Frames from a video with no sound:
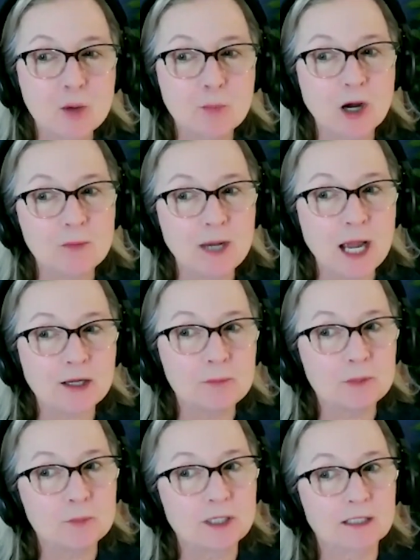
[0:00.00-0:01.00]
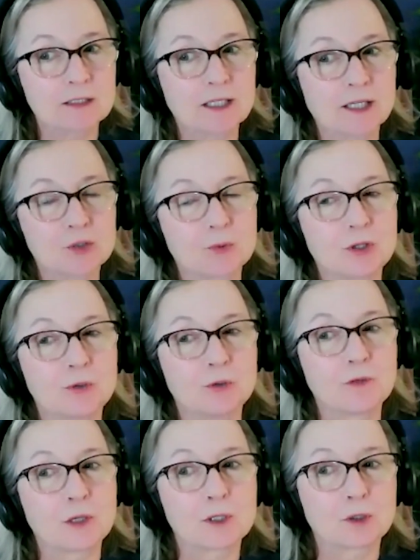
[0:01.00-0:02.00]
Barbara, how can people get in touch with you if
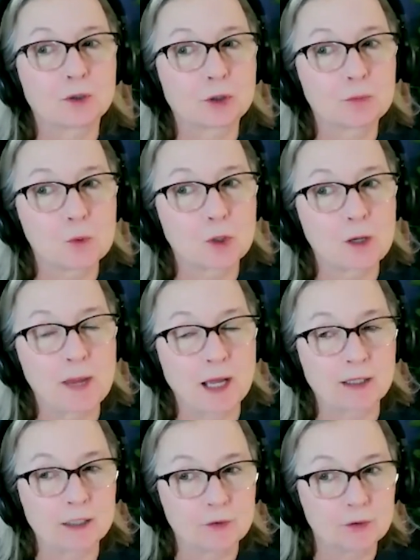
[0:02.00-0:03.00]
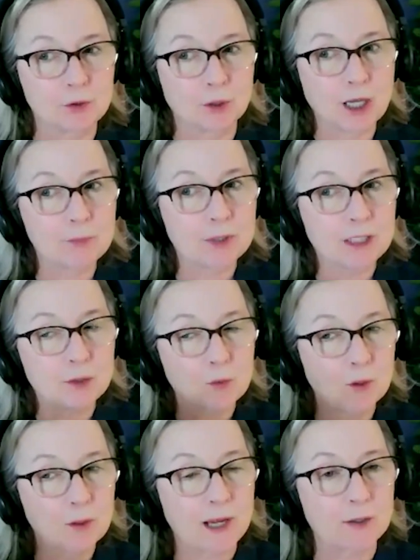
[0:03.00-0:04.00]
they want to learn more about your company
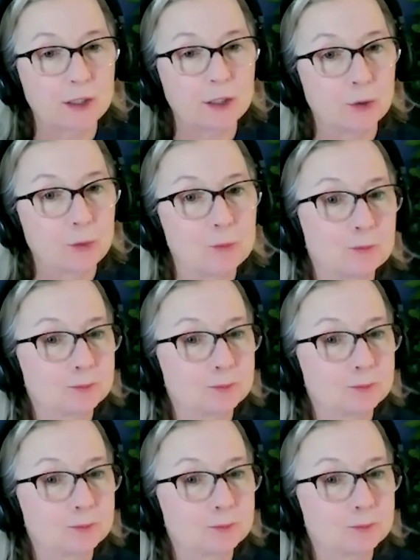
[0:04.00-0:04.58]
or about you?